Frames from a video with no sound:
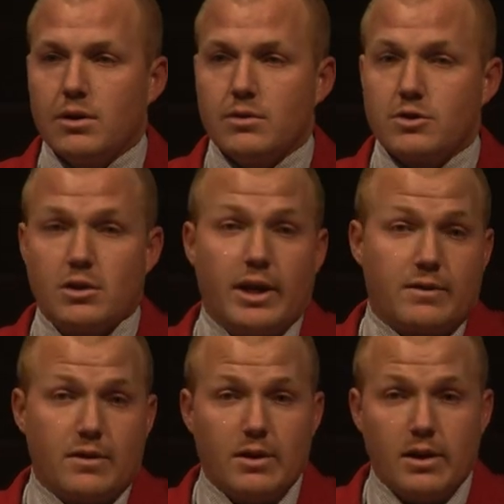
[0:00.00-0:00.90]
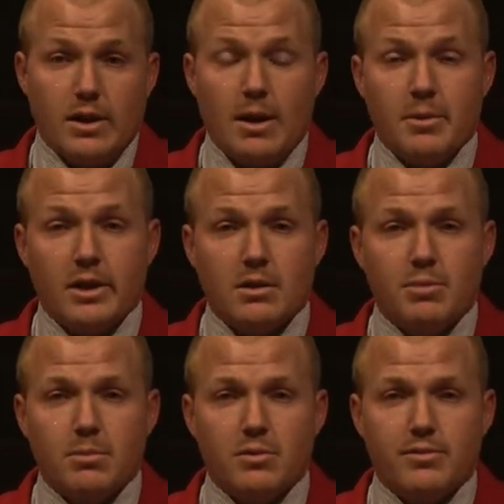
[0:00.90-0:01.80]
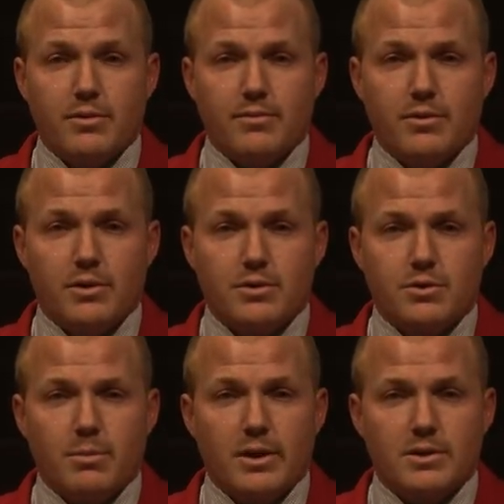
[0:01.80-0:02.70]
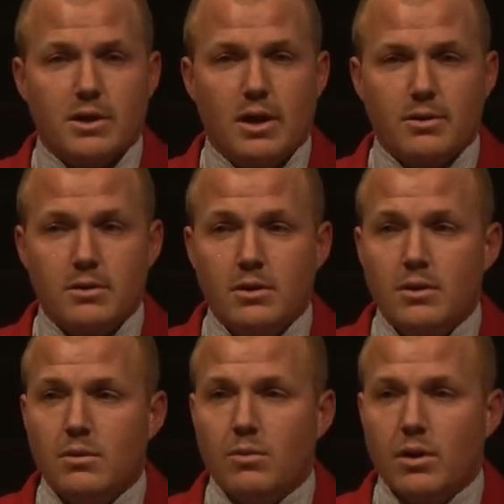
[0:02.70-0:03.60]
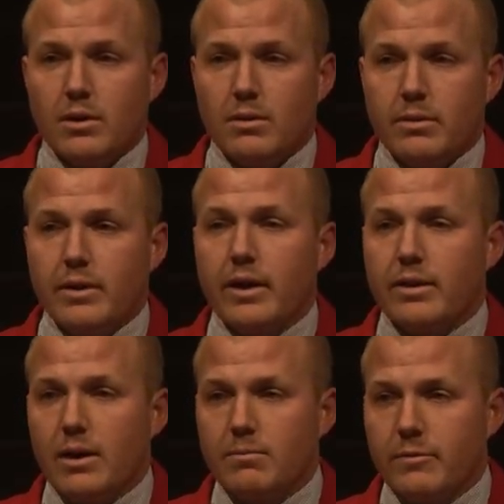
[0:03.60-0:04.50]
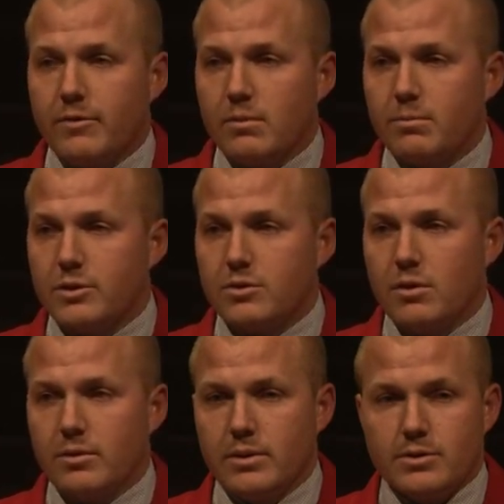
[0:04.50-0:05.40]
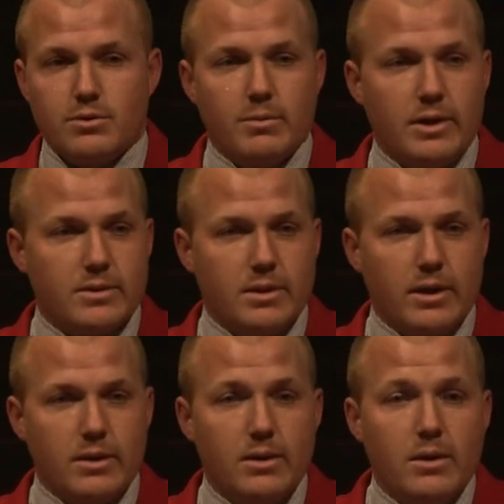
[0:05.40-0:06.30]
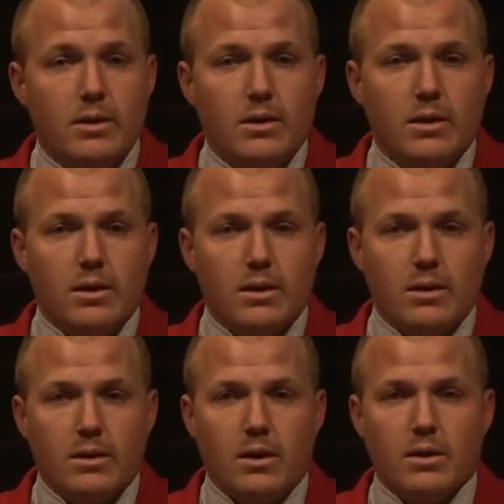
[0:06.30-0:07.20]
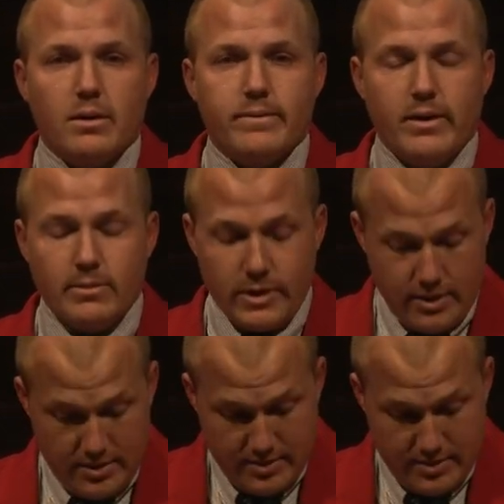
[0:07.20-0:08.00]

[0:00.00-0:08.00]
select and nominate the people for this tremendous honor. I want to thank them for bestowing this tremendous night on our family.